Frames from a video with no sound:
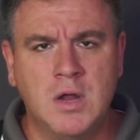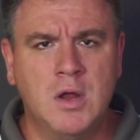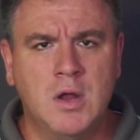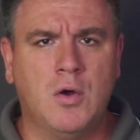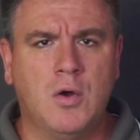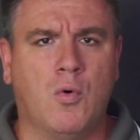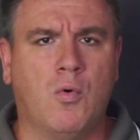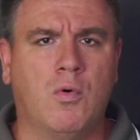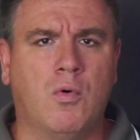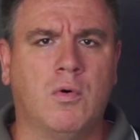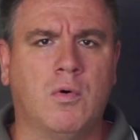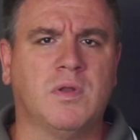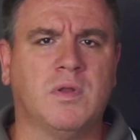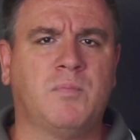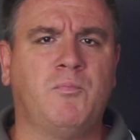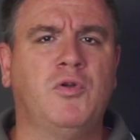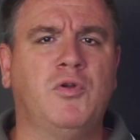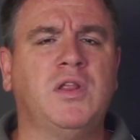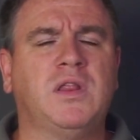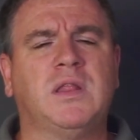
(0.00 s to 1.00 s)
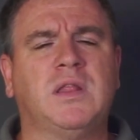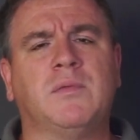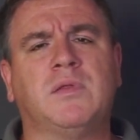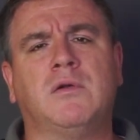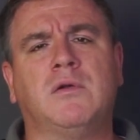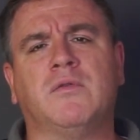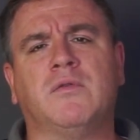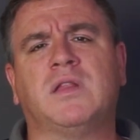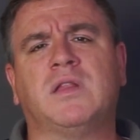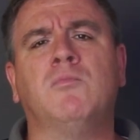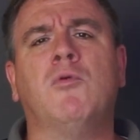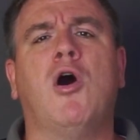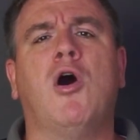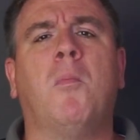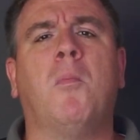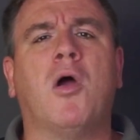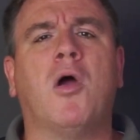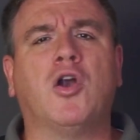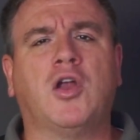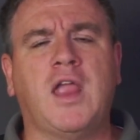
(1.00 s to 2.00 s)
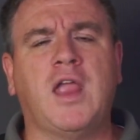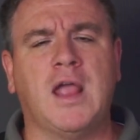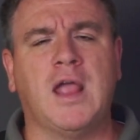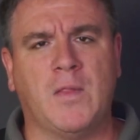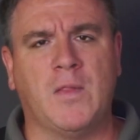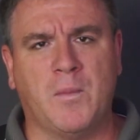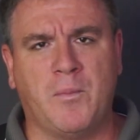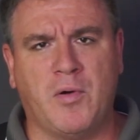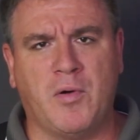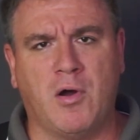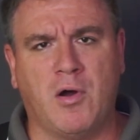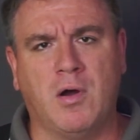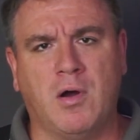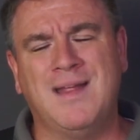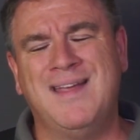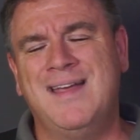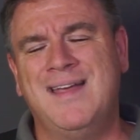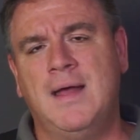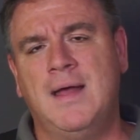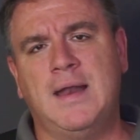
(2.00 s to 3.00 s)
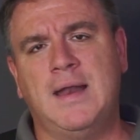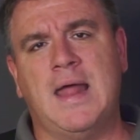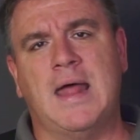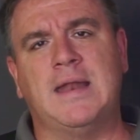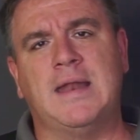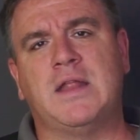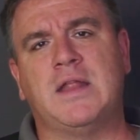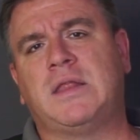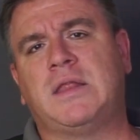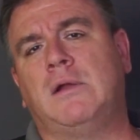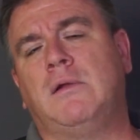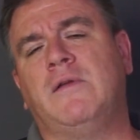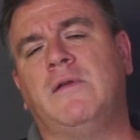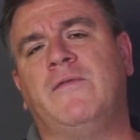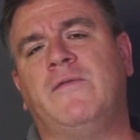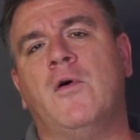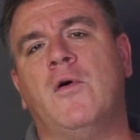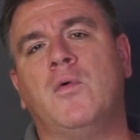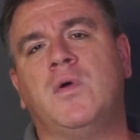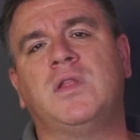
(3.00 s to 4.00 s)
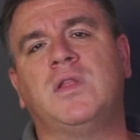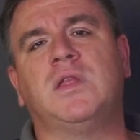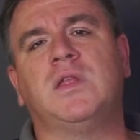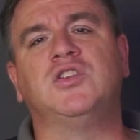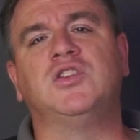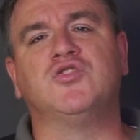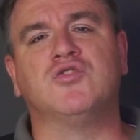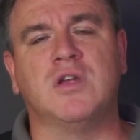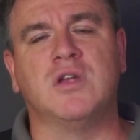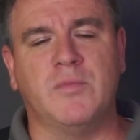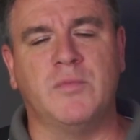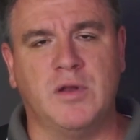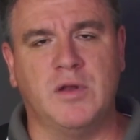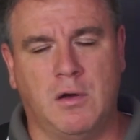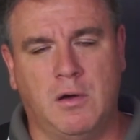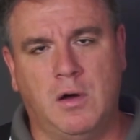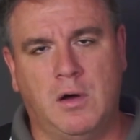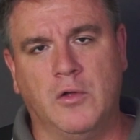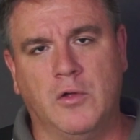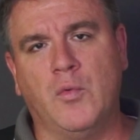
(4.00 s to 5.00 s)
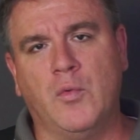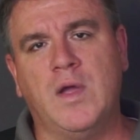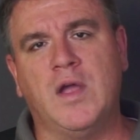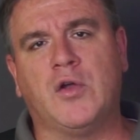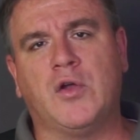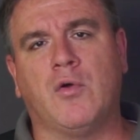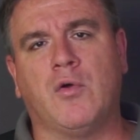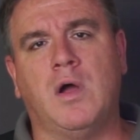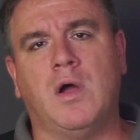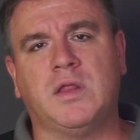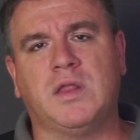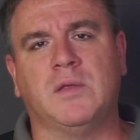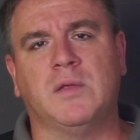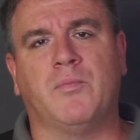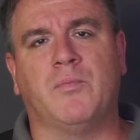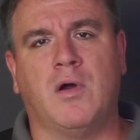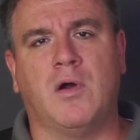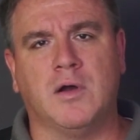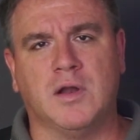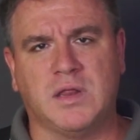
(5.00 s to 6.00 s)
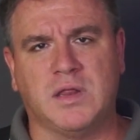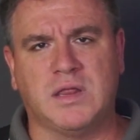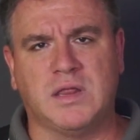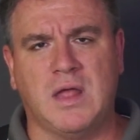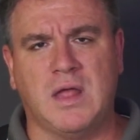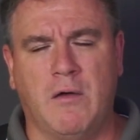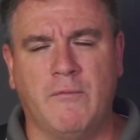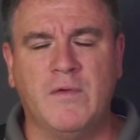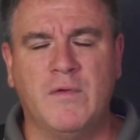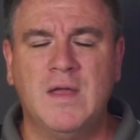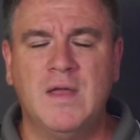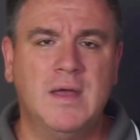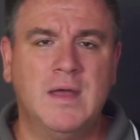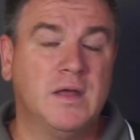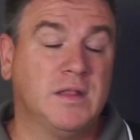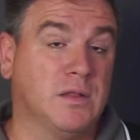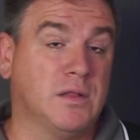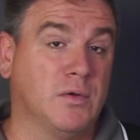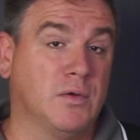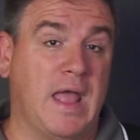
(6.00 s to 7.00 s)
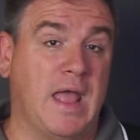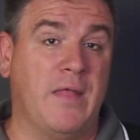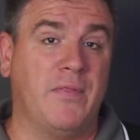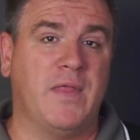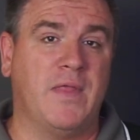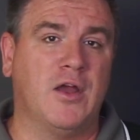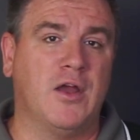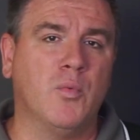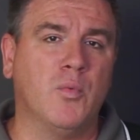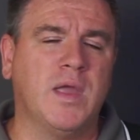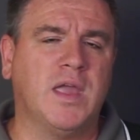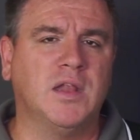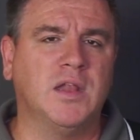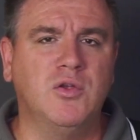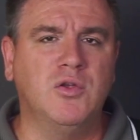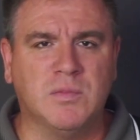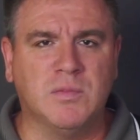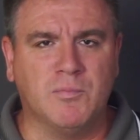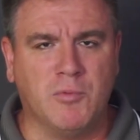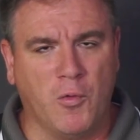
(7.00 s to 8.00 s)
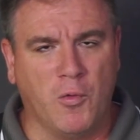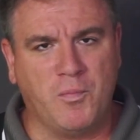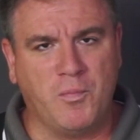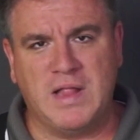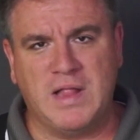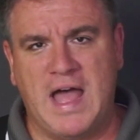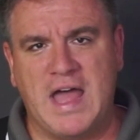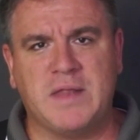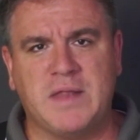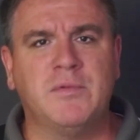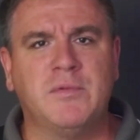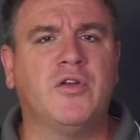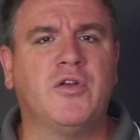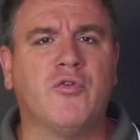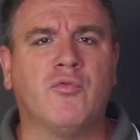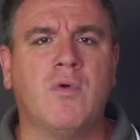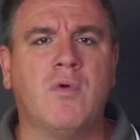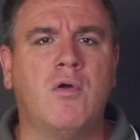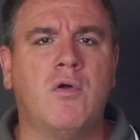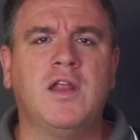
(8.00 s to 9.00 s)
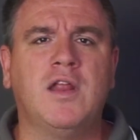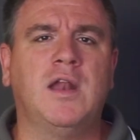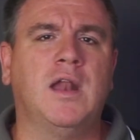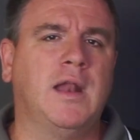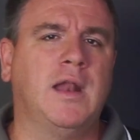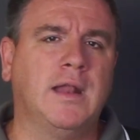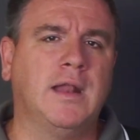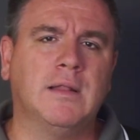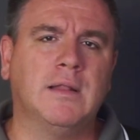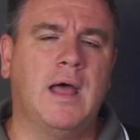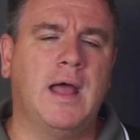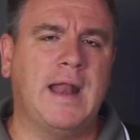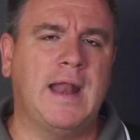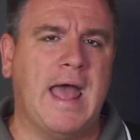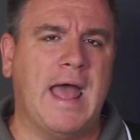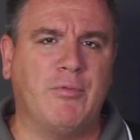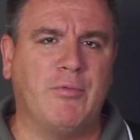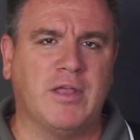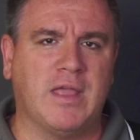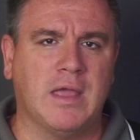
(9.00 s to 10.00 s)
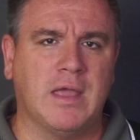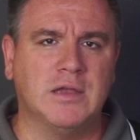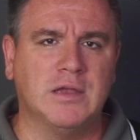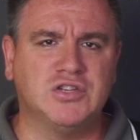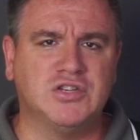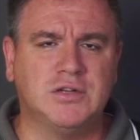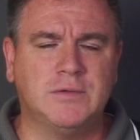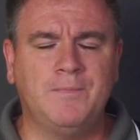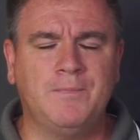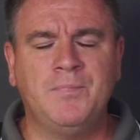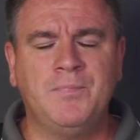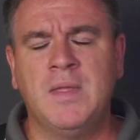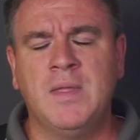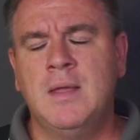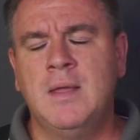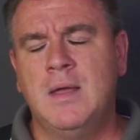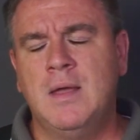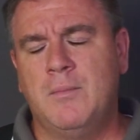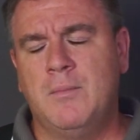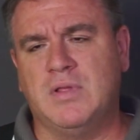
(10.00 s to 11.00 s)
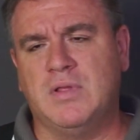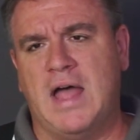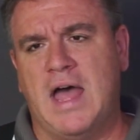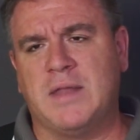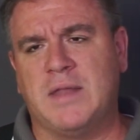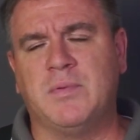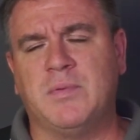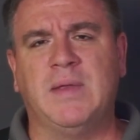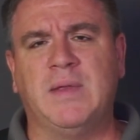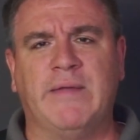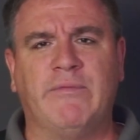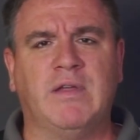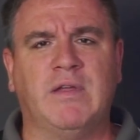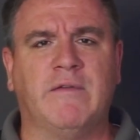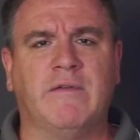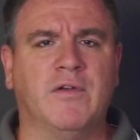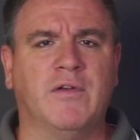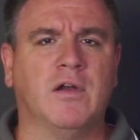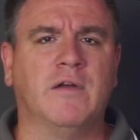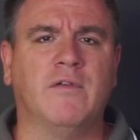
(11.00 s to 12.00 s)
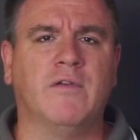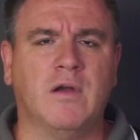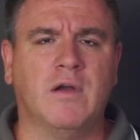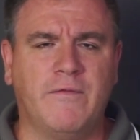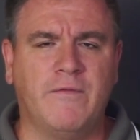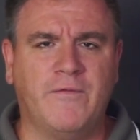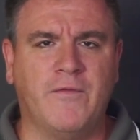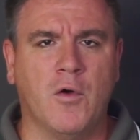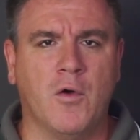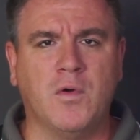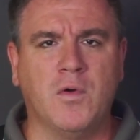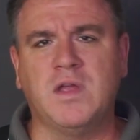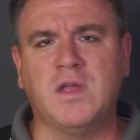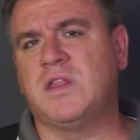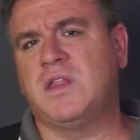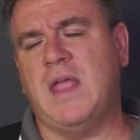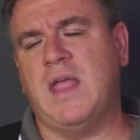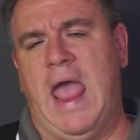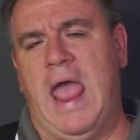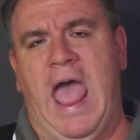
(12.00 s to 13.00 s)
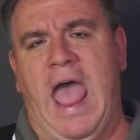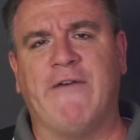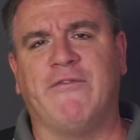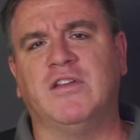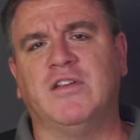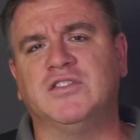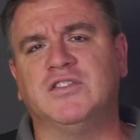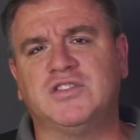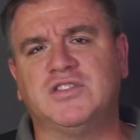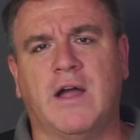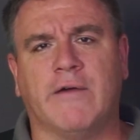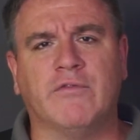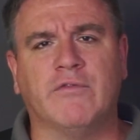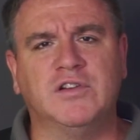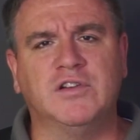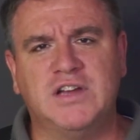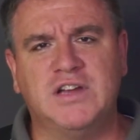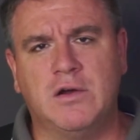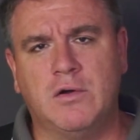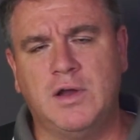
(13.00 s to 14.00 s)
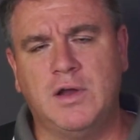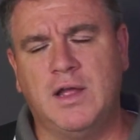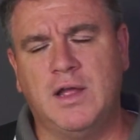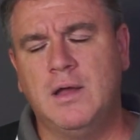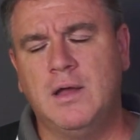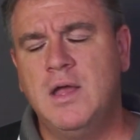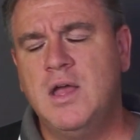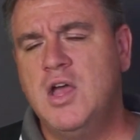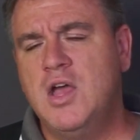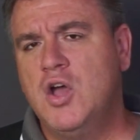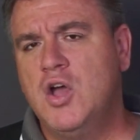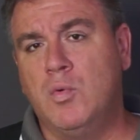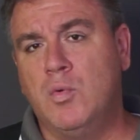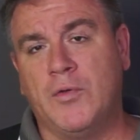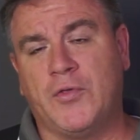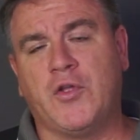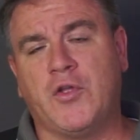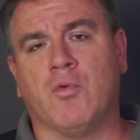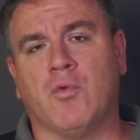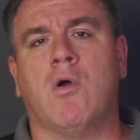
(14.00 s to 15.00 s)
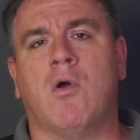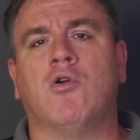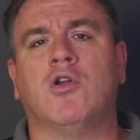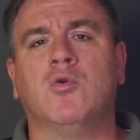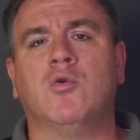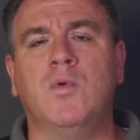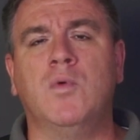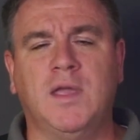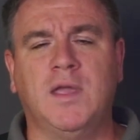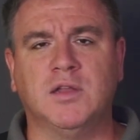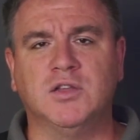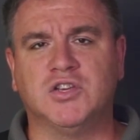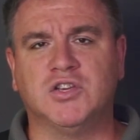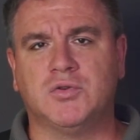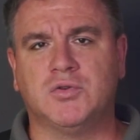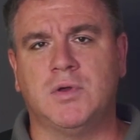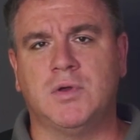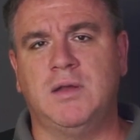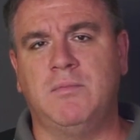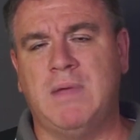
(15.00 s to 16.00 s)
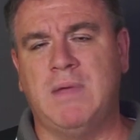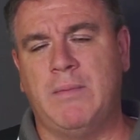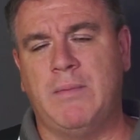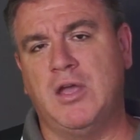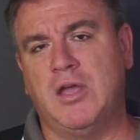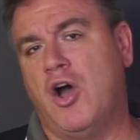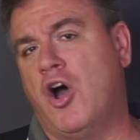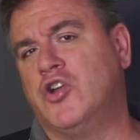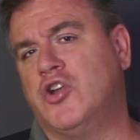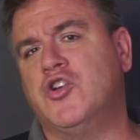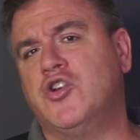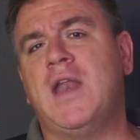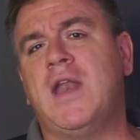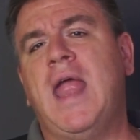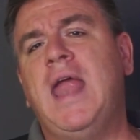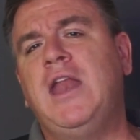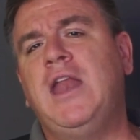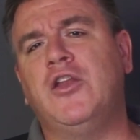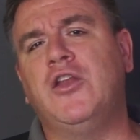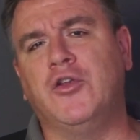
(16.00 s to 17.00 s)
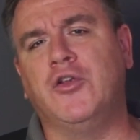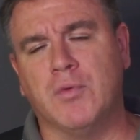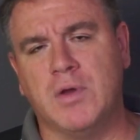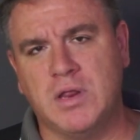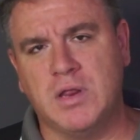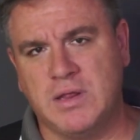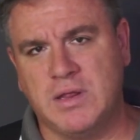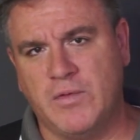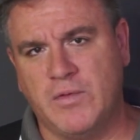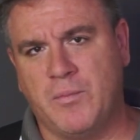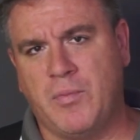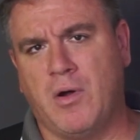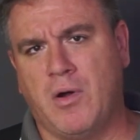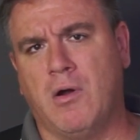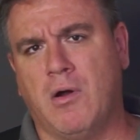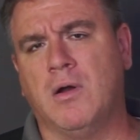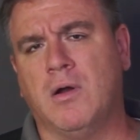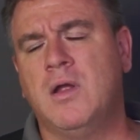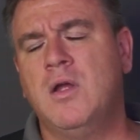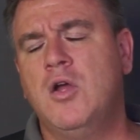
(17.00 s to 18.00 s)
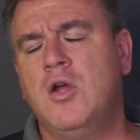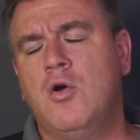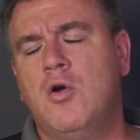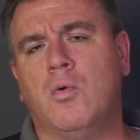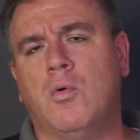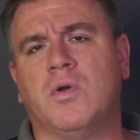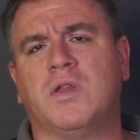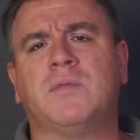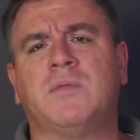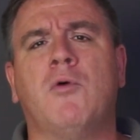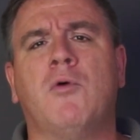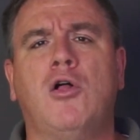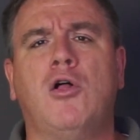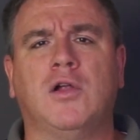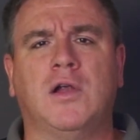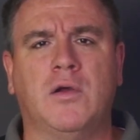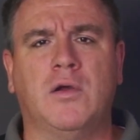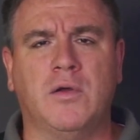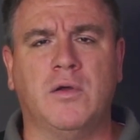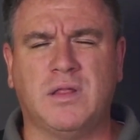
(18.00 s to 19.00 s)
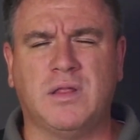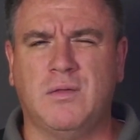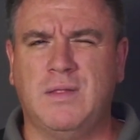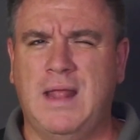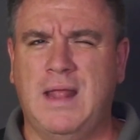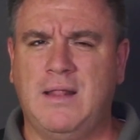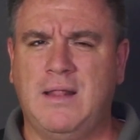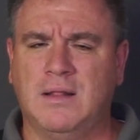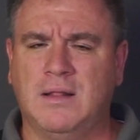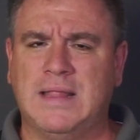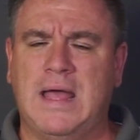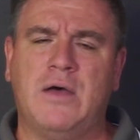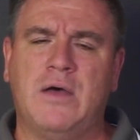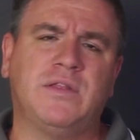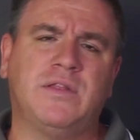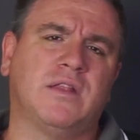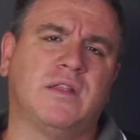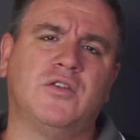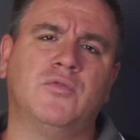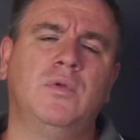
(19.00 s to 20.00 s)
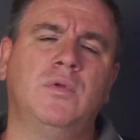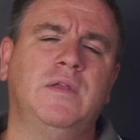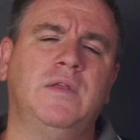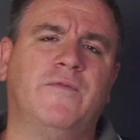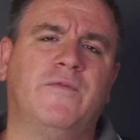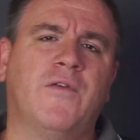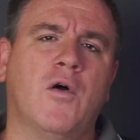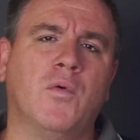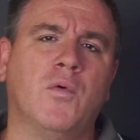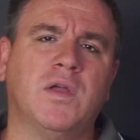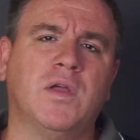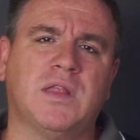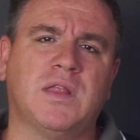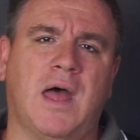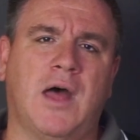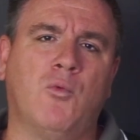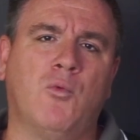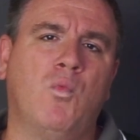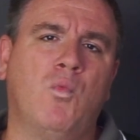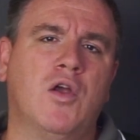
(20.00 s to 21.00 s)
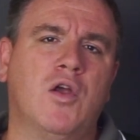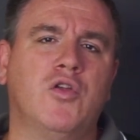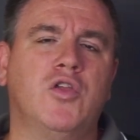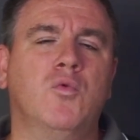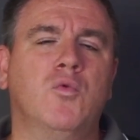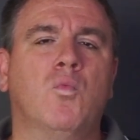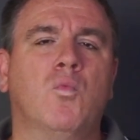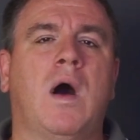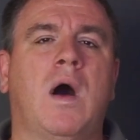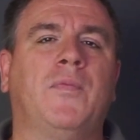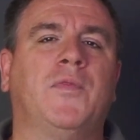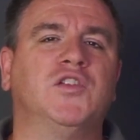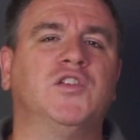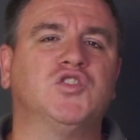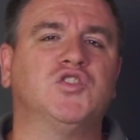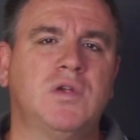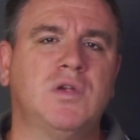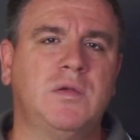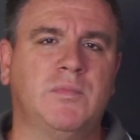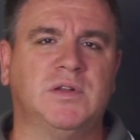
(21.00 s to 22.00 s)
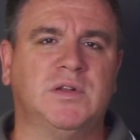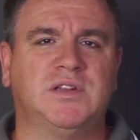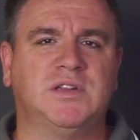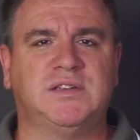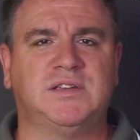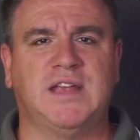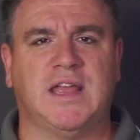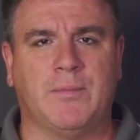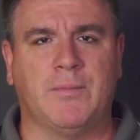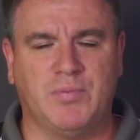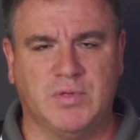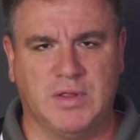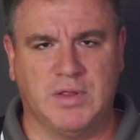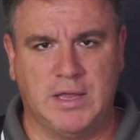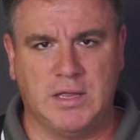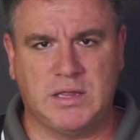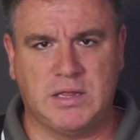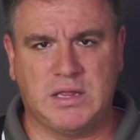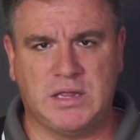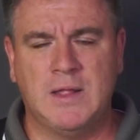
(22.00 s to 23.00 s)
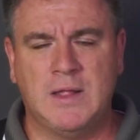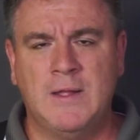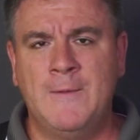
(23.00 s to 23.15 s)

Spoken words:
or putting some sort of small marking on the part, not necessarily focusing treatment all the way across the part itself. So again, there we can use both plasma and corona in an inline application. Plasma giving a very, very focused half-inch coverage area. With corona, we can treat maybe 180 degrees of the part or a smaller area. So that allows us to really focus on where you want the treatment to take place,